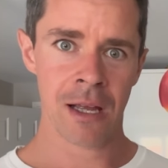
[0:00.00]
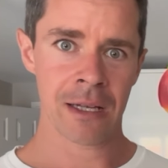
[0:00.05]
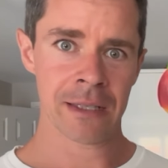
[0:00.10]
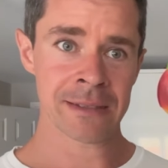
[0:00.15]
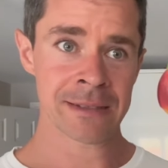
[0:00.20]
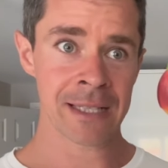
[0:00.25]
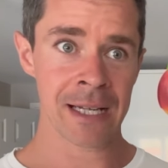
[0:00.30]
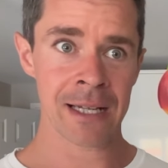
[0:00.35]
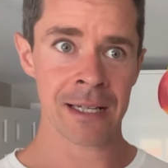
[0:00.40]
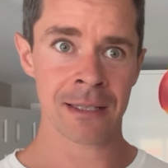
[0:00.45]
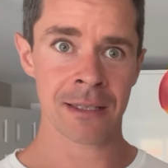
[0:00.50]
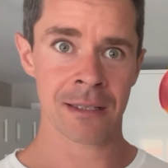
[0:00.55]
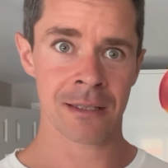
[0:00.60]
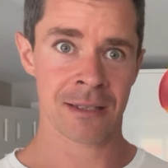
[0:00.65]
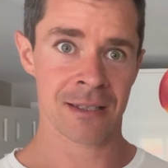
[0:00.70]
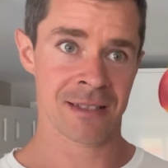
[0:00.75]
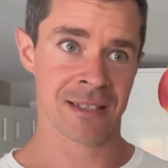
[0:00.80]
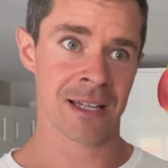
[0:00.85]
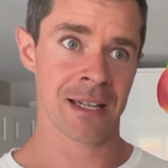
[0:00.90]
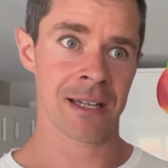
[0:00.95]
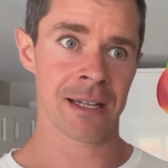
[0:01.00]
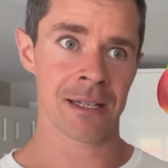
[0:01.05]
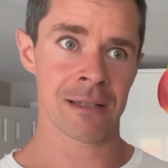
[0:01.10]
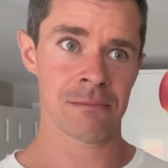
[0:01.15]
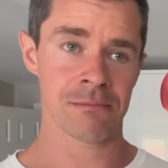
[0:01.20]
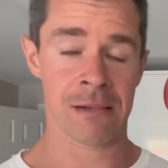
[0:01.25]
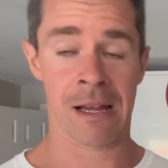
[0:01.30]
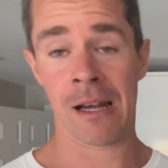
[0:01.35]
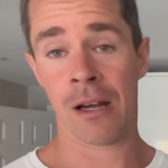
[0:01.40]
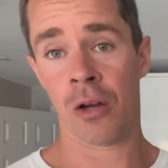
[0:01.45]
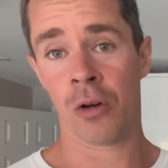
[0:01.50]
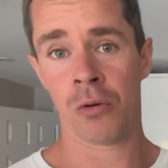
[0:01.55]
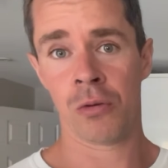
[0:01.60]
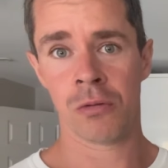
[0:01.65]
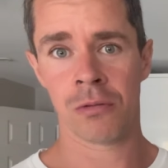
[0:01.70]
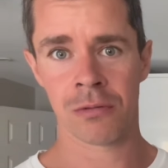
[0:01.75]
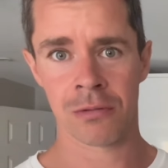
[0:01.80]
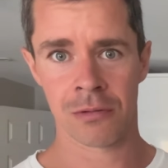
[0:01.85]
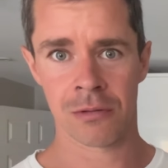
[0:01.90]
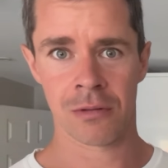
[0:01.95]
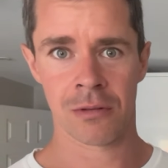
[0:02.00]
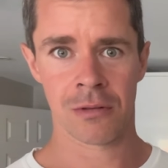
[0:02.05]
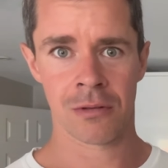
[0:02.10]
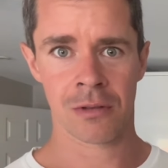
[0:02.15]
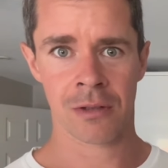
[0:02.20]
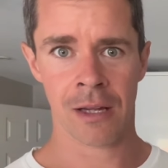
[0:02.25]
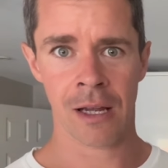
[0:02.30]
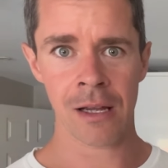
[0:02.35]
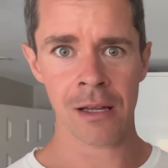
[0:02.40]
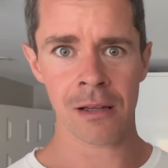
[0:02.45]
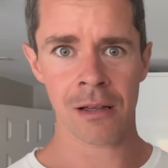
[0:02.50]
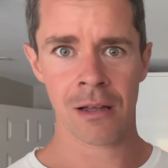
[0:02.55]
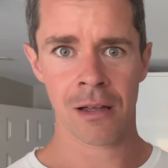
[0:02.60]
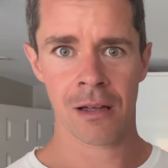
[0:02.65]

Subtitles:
Then to say hello, okay?